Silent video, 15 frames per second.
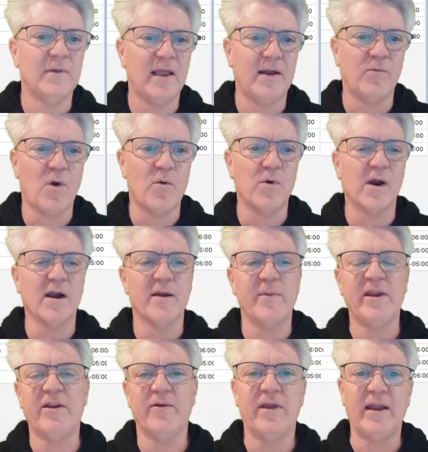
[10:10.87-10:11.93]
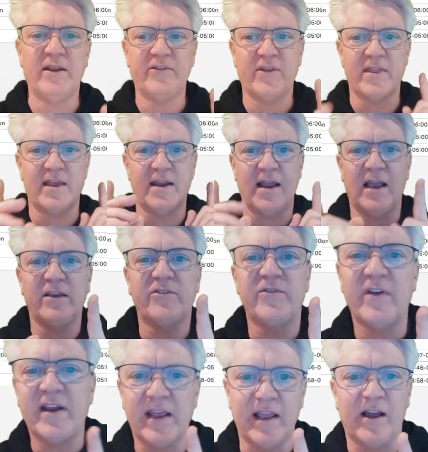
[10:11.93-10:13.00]
And what we're going to be doing is in the next
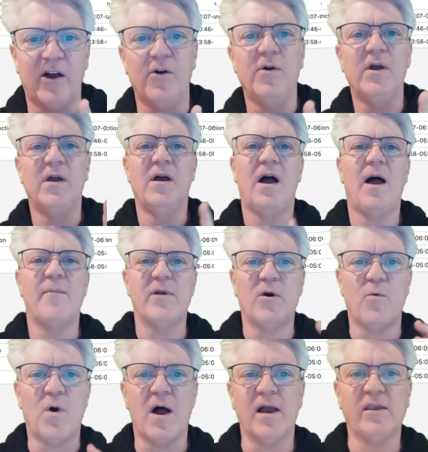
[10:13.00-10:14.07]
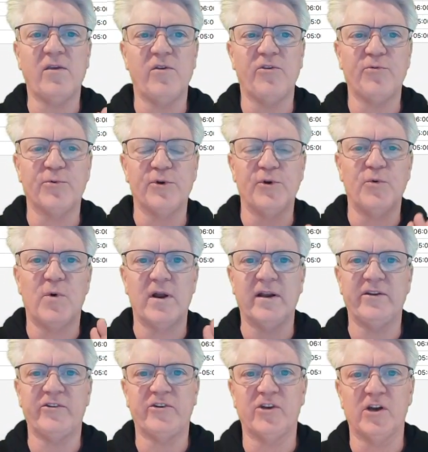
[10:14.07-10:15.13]
video, I'm going to walk you through what
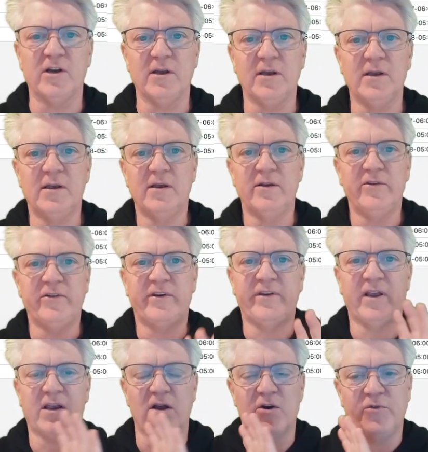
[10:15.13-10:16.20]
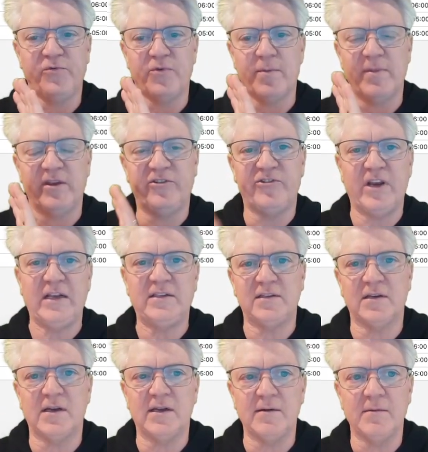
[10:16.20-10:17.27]
it took to go from the
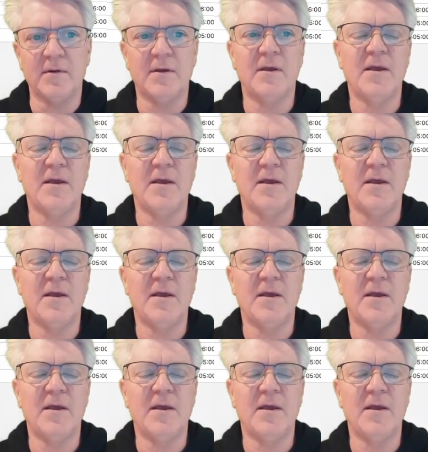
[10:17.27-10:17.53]
JSON,